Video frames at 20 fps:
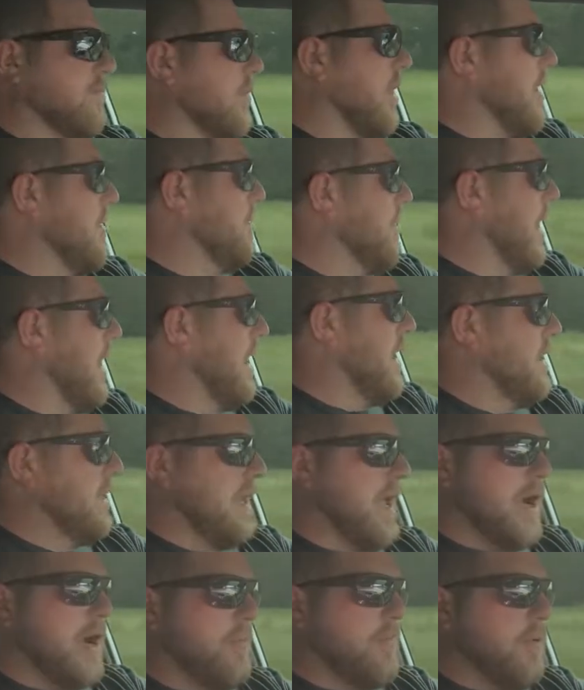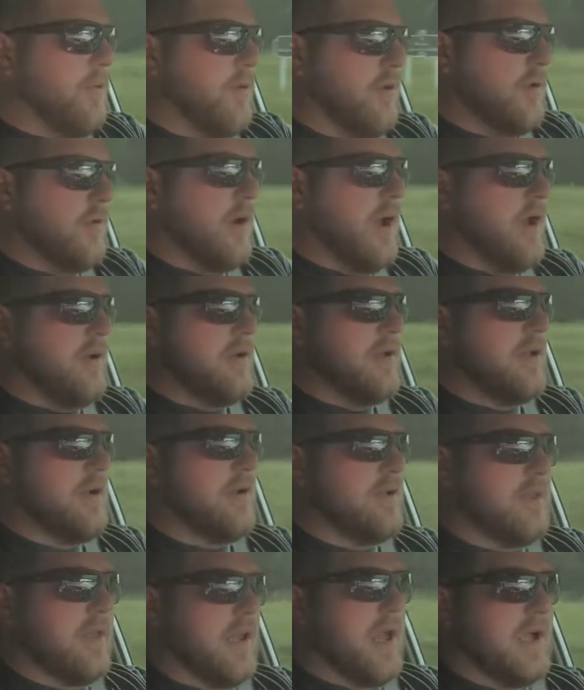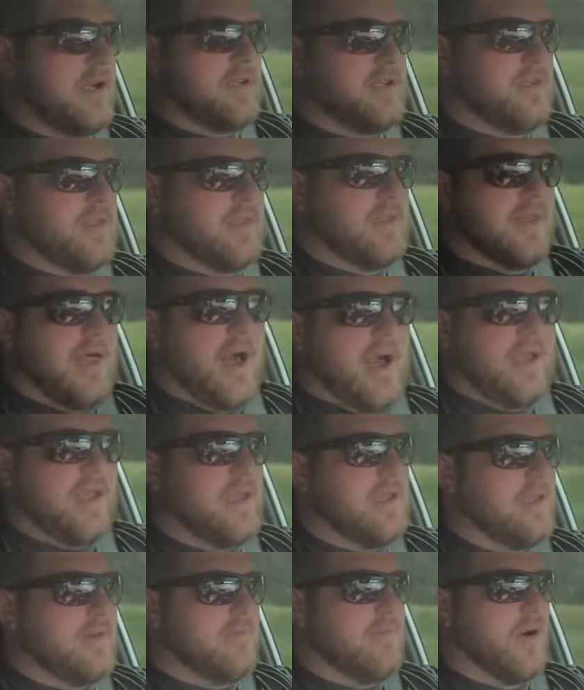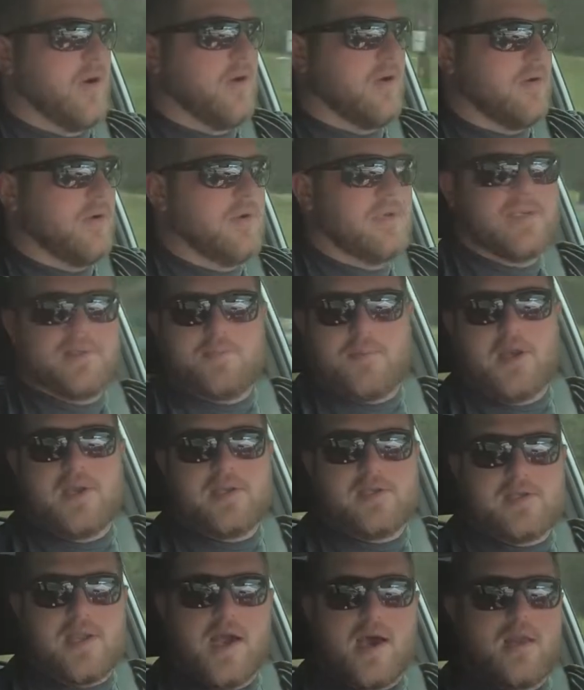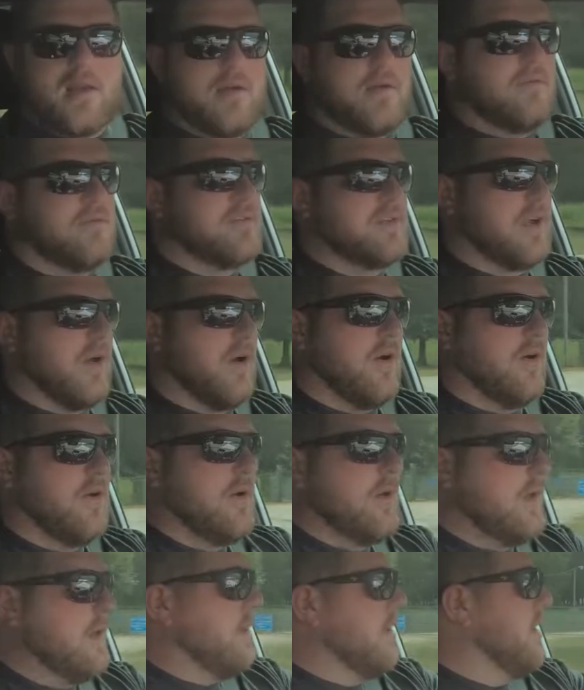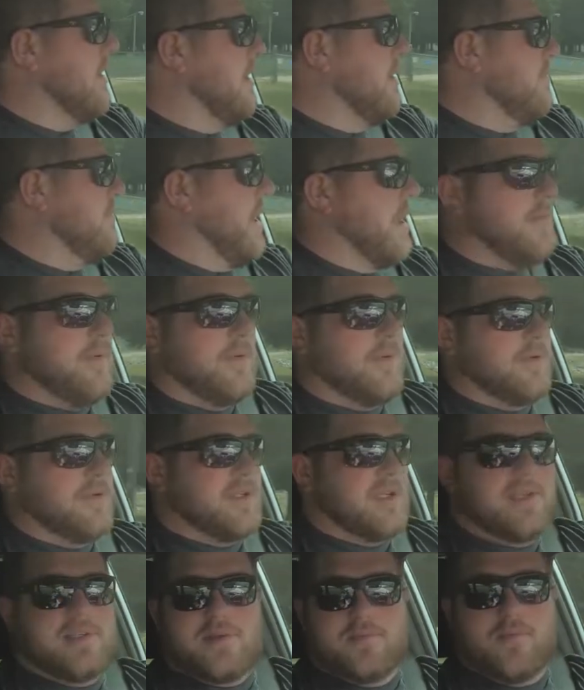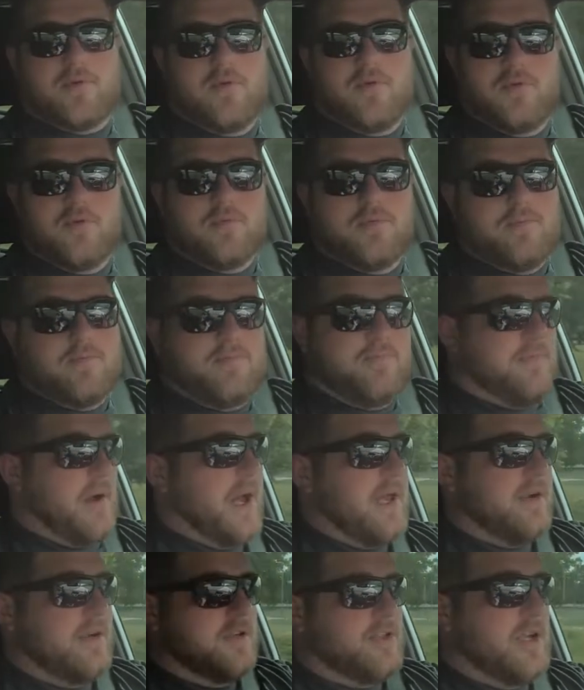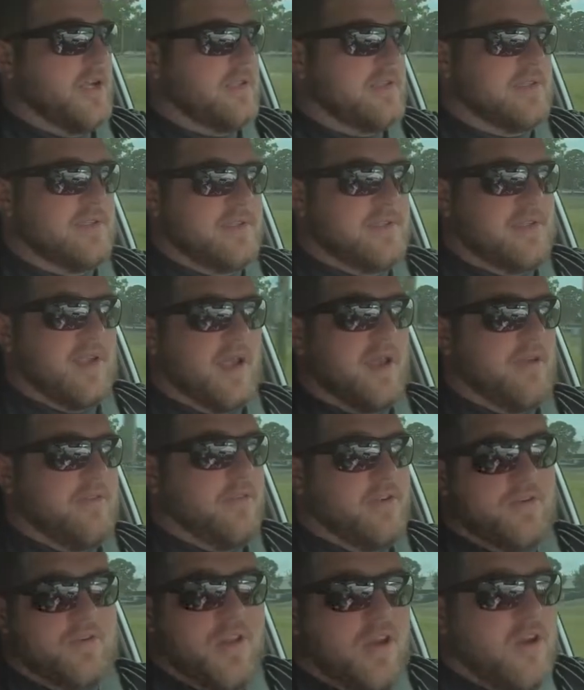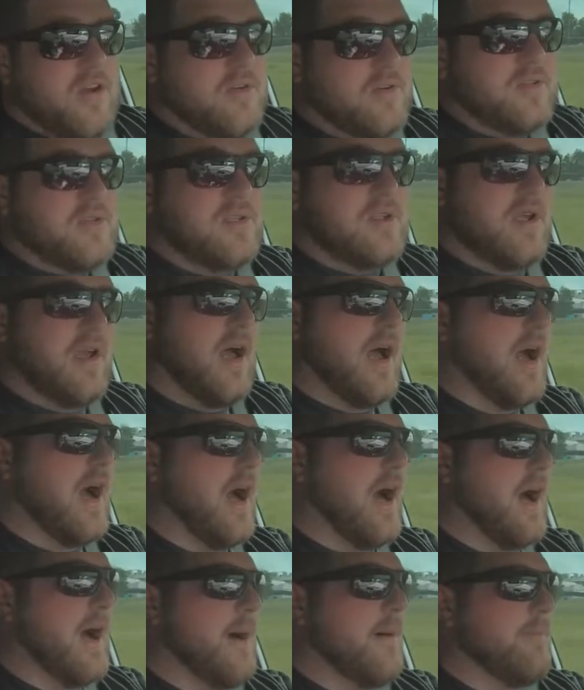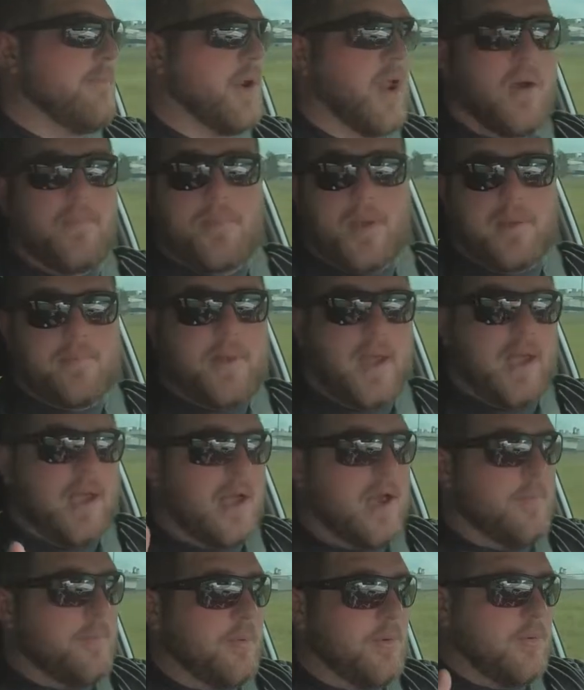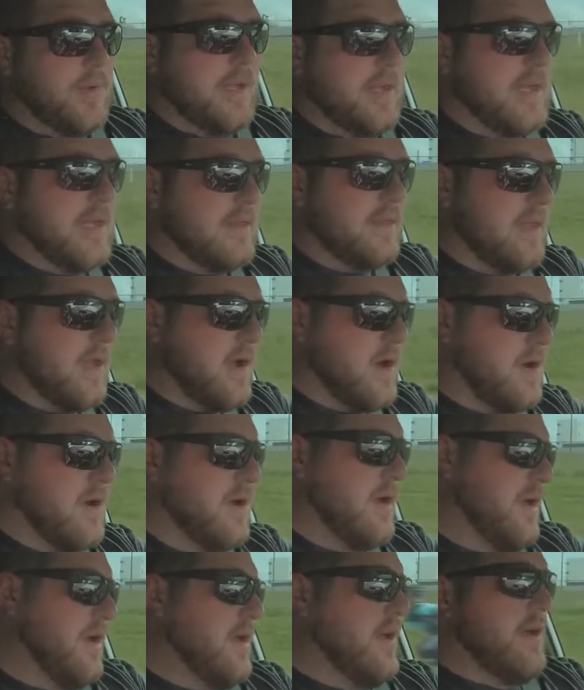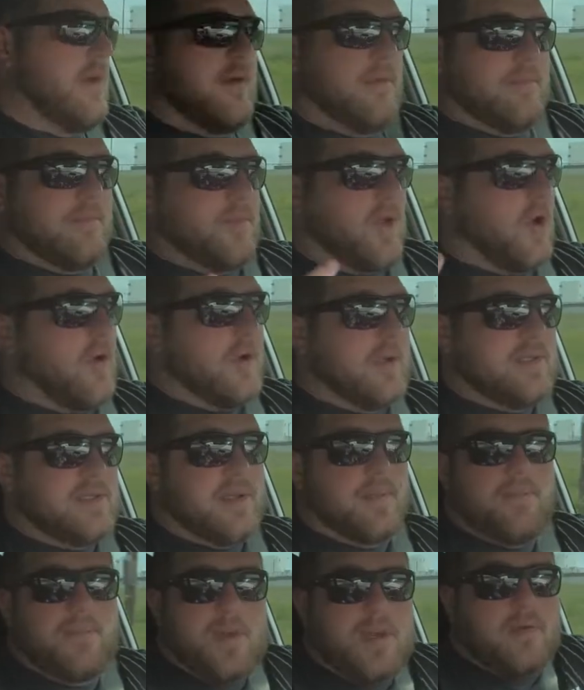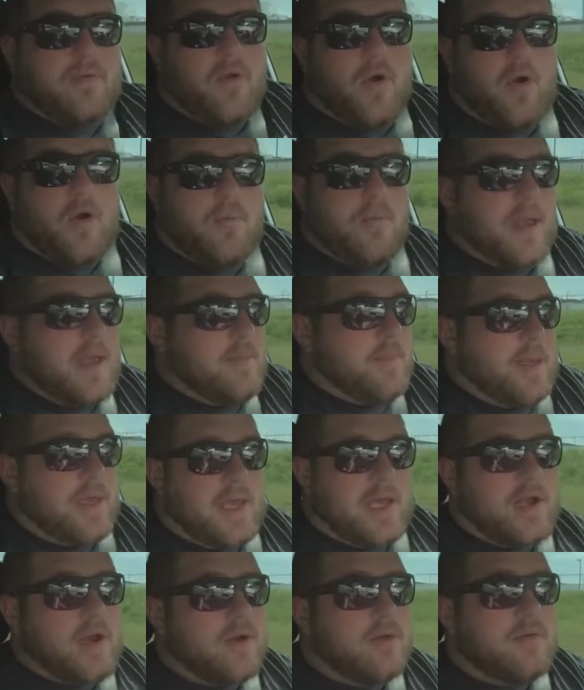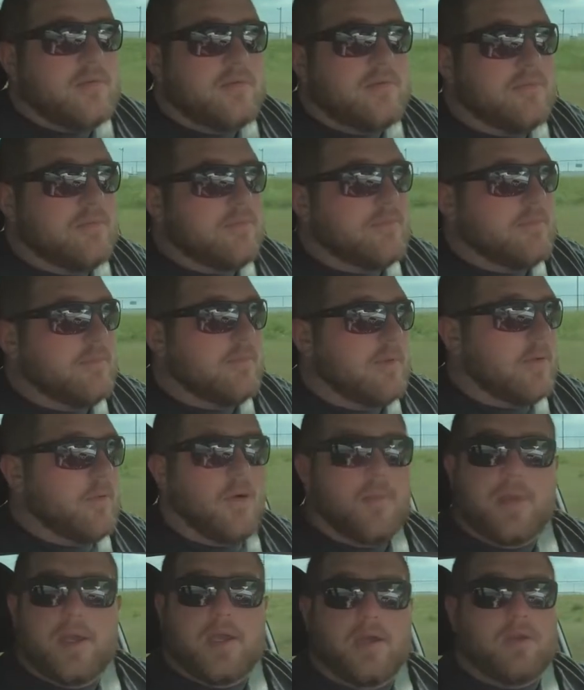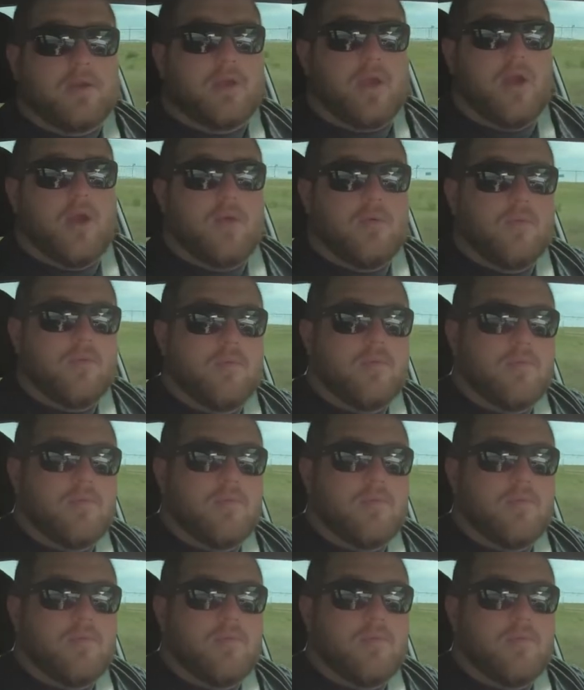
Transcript: right by an airport around here that actually Lockheed Martin is based out of. So maybe we'll see some cool fighter jets and stuff, who knows. But I'll pick back up when we get there, throw in some B-roll maybe here, and we'll be good to go.